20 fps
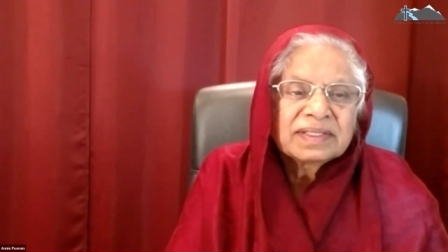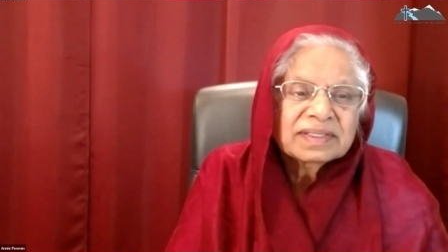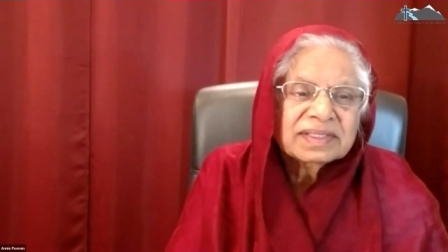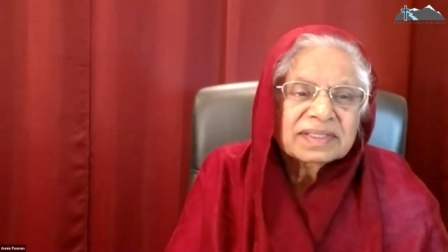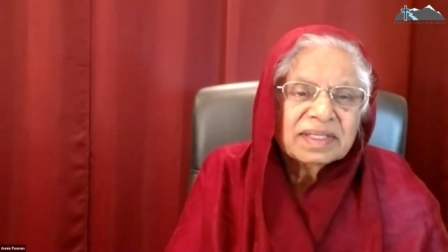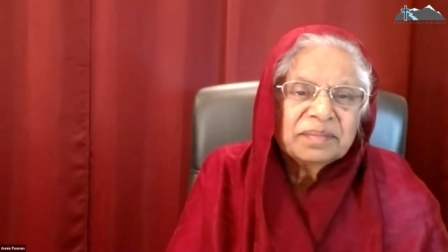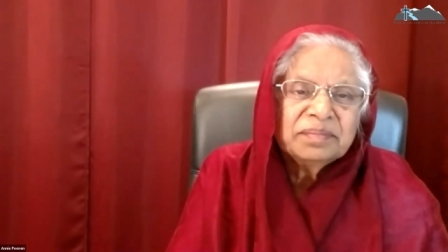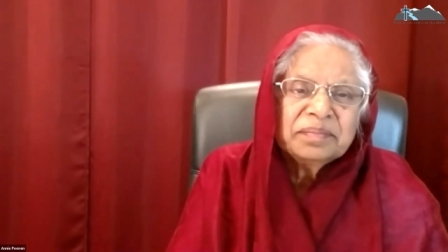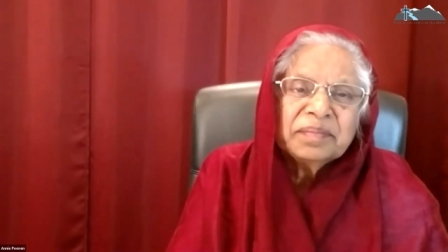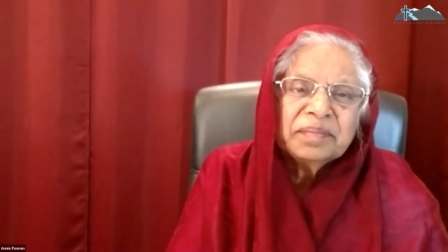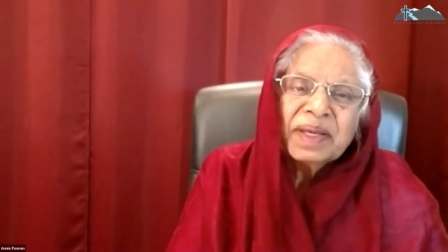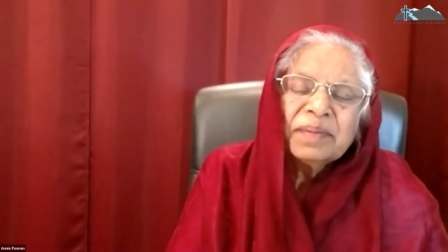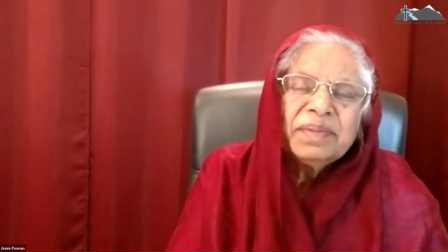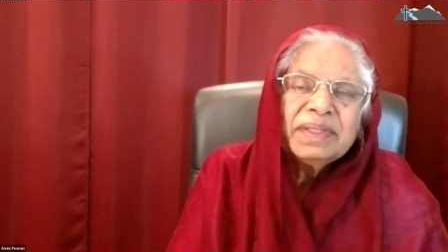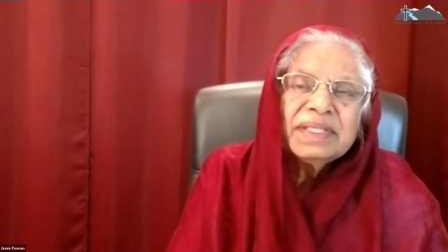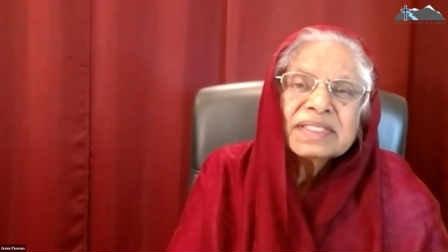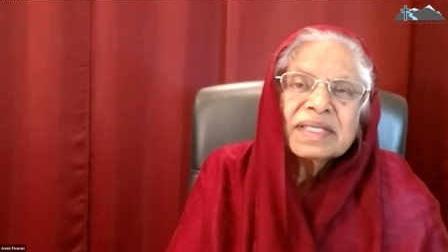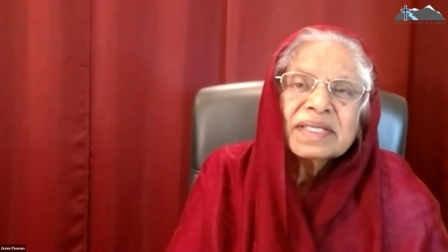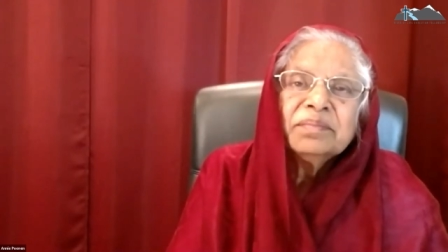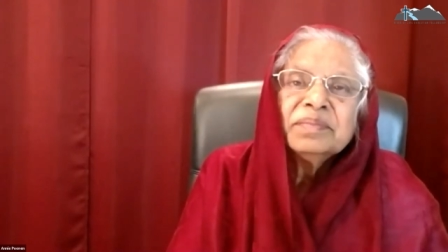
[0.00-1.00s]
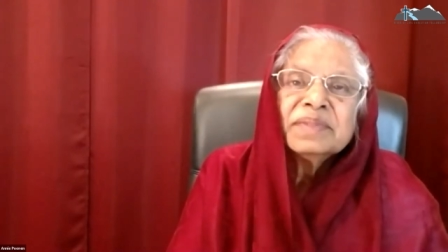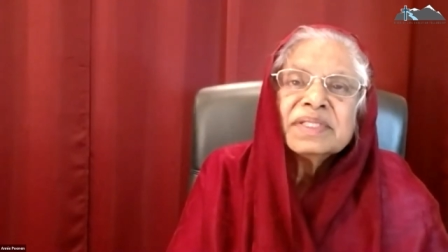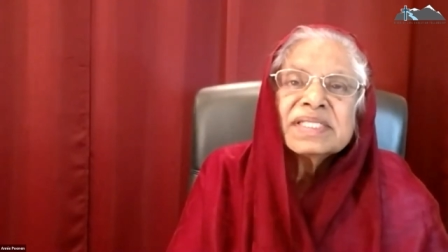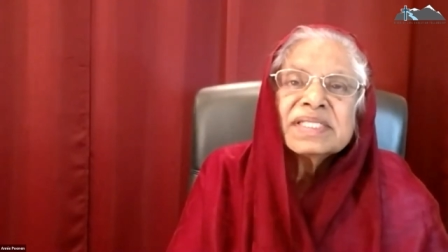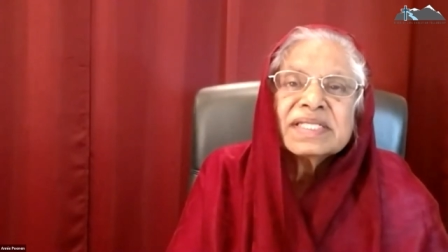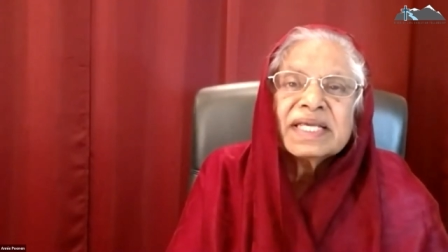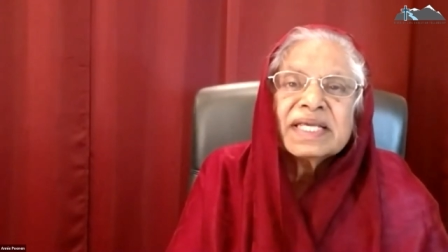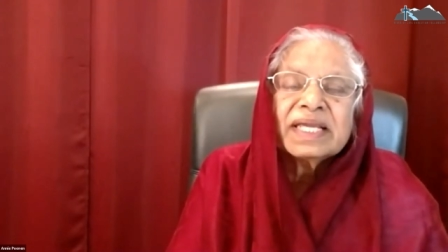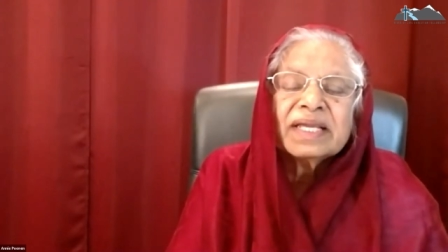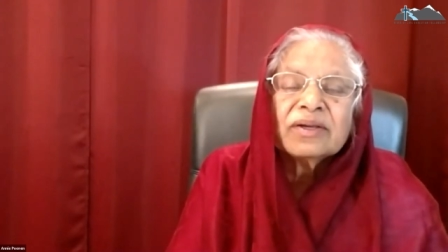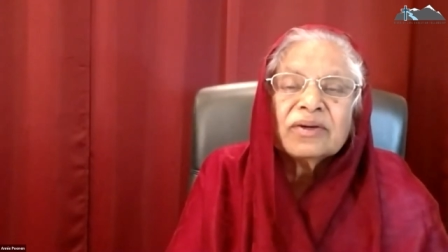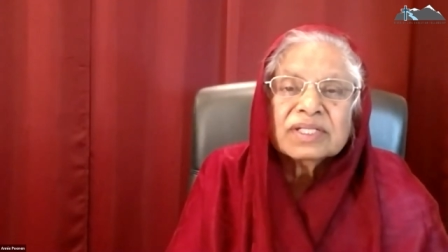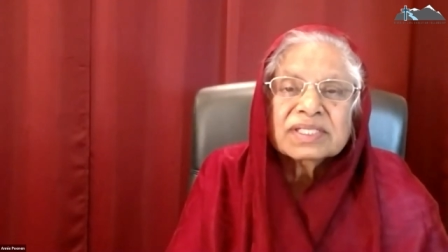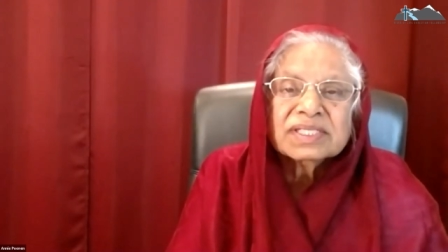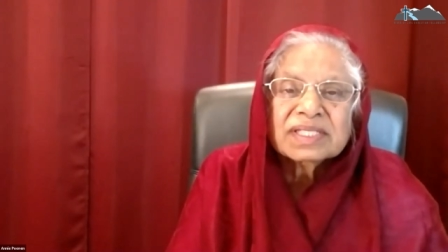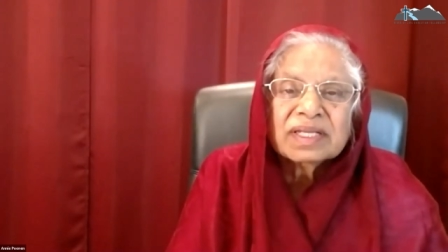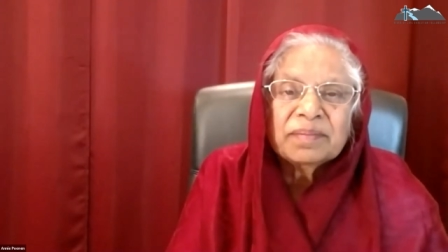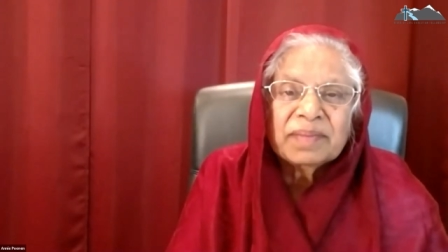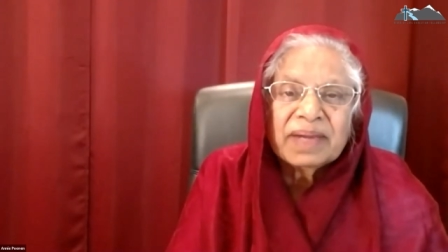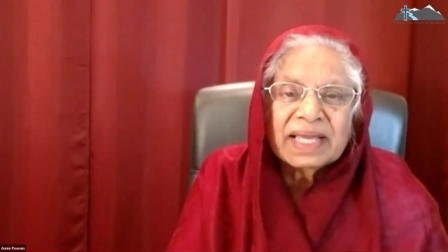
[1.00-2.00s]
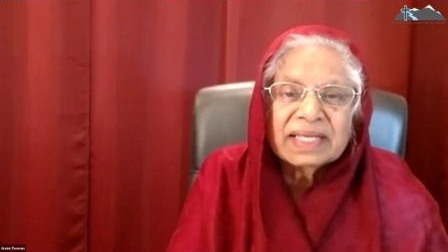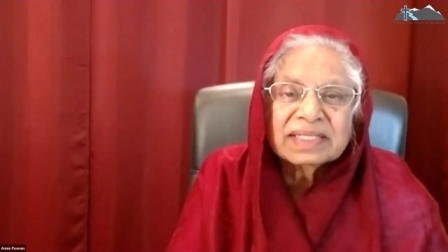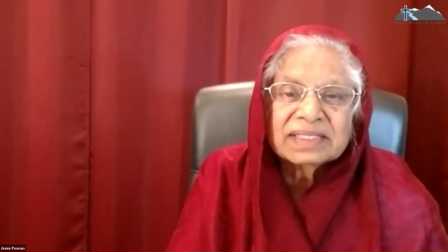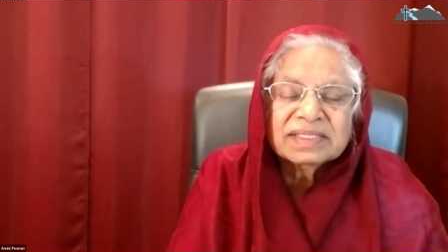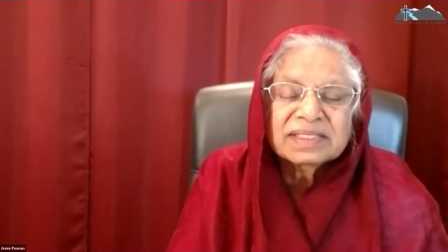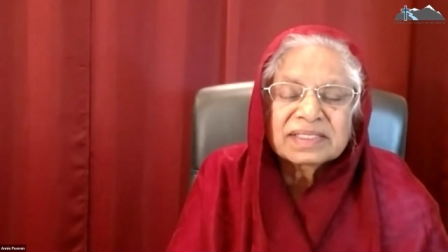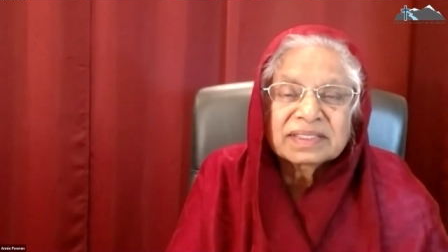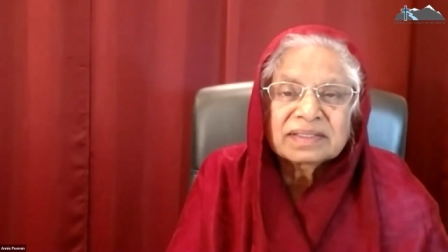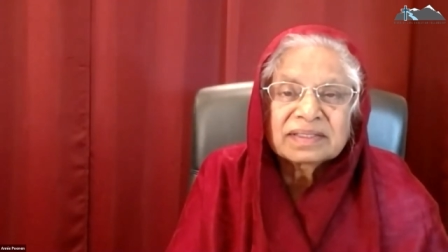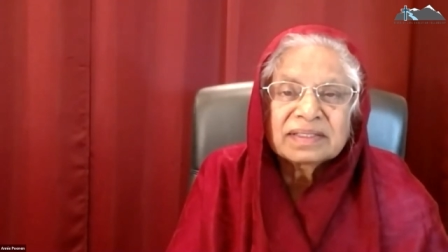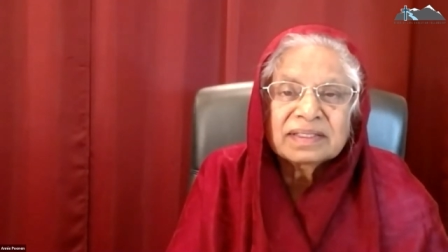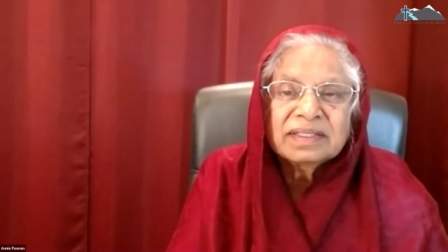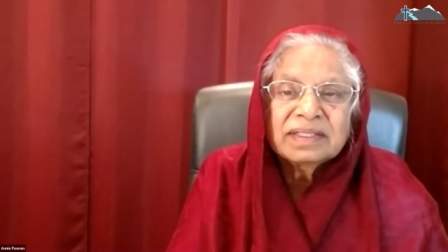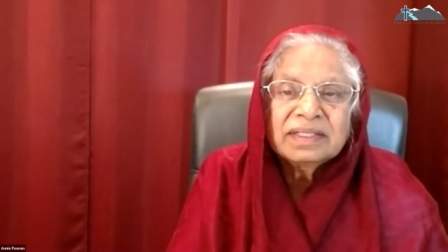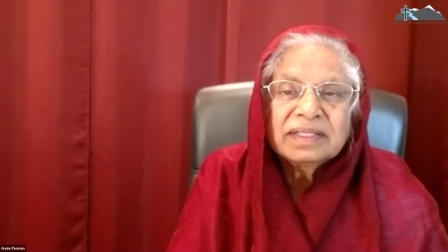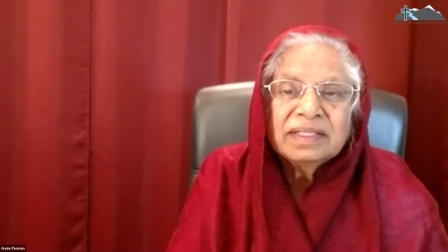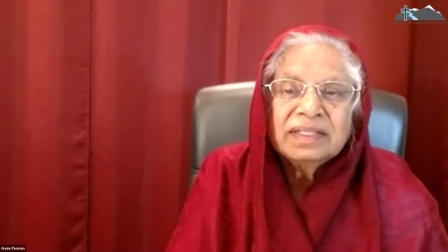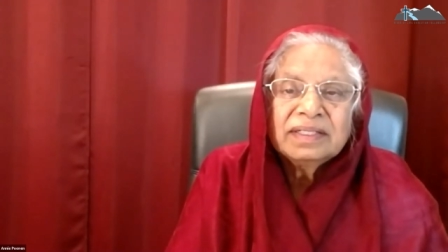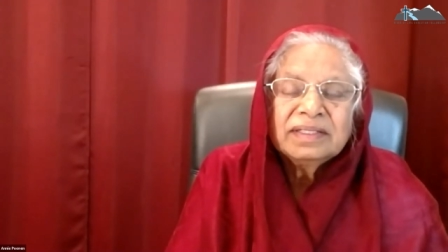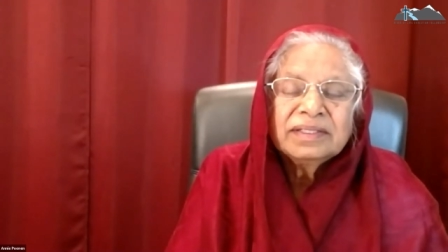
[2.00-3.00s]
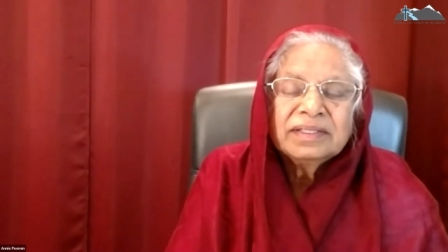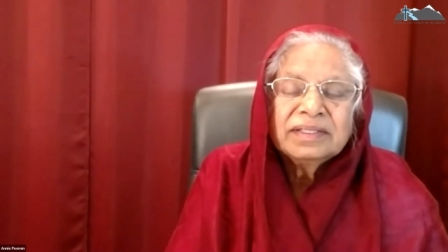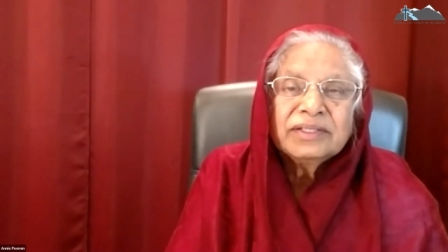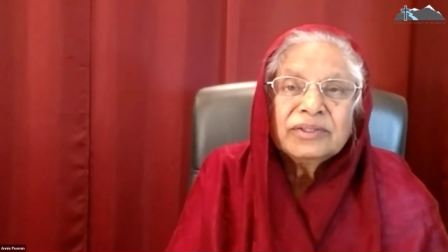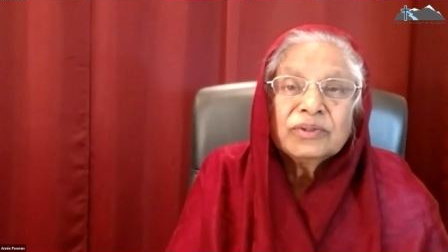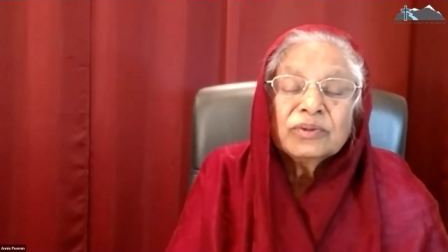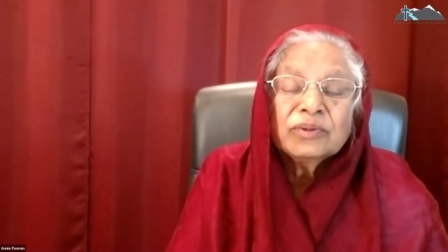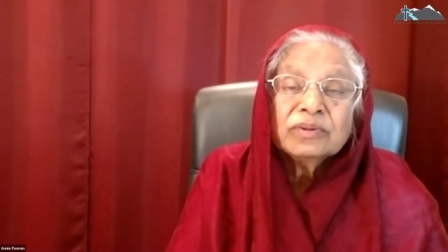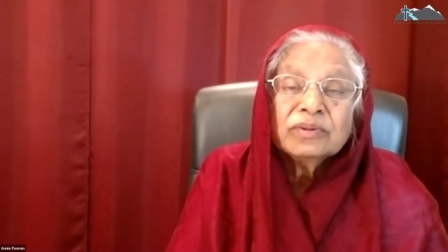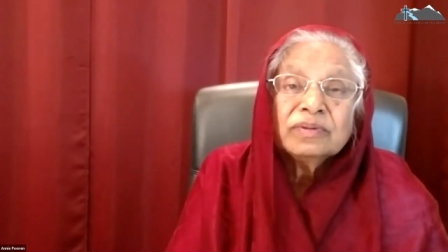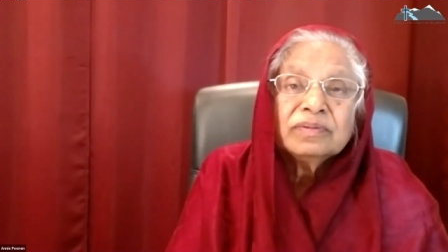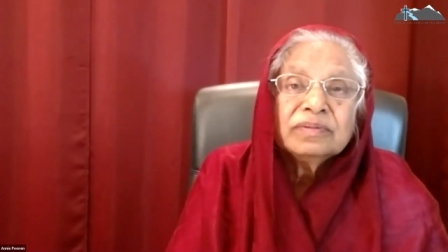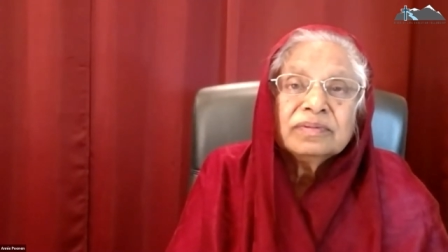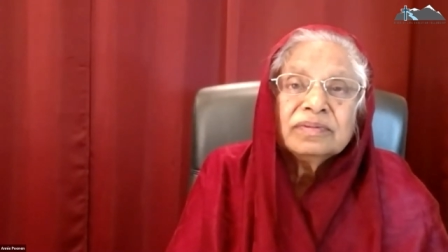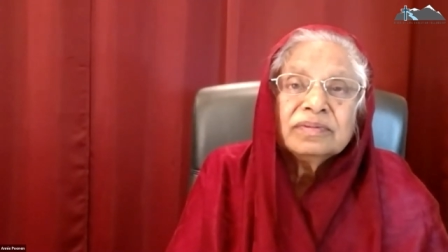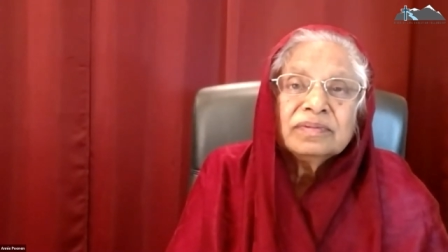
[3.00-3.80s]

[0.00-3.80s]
some maybe some mistake or some accident. You know,